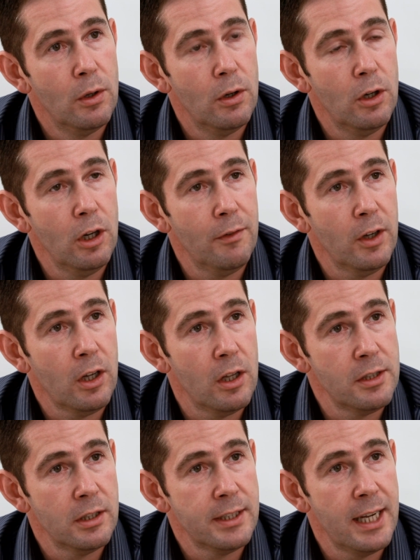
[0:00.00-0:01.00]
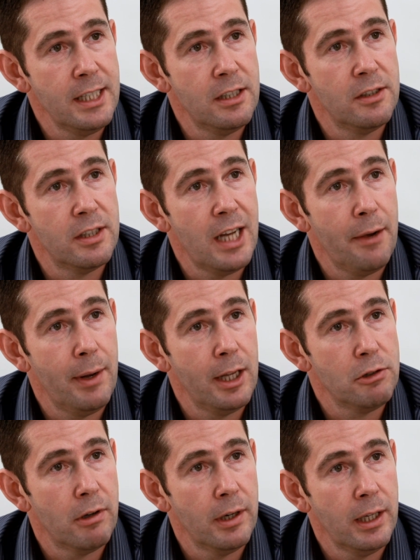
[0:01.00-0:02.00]
All of our consultations are now
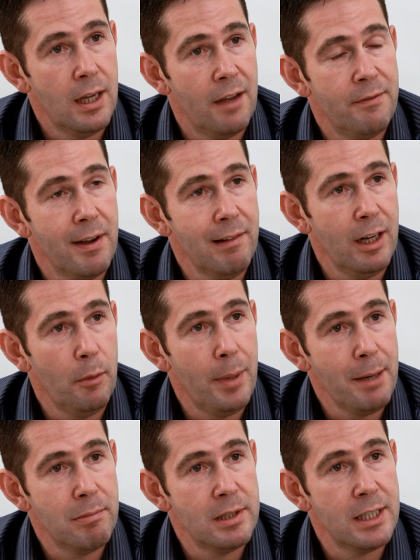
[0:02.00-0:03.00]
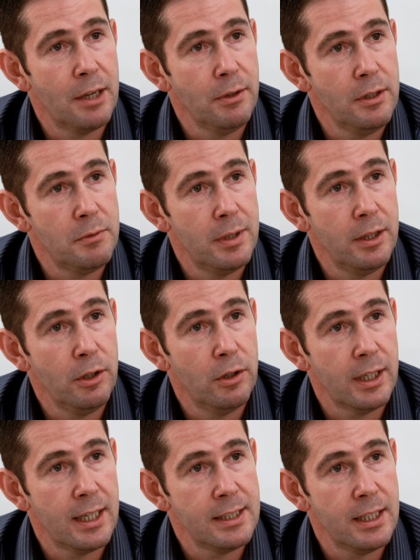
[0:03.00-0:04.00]
electronic, and very little paper is now used within the
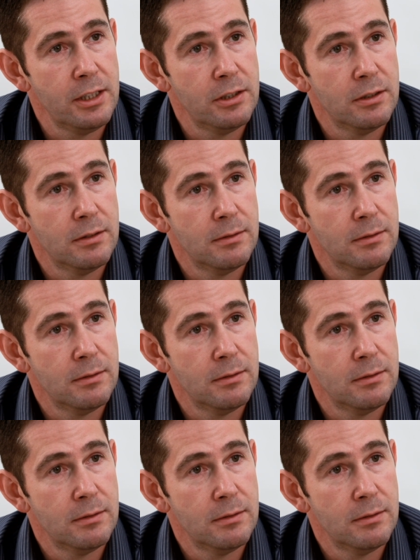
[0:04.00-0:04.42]
organisation.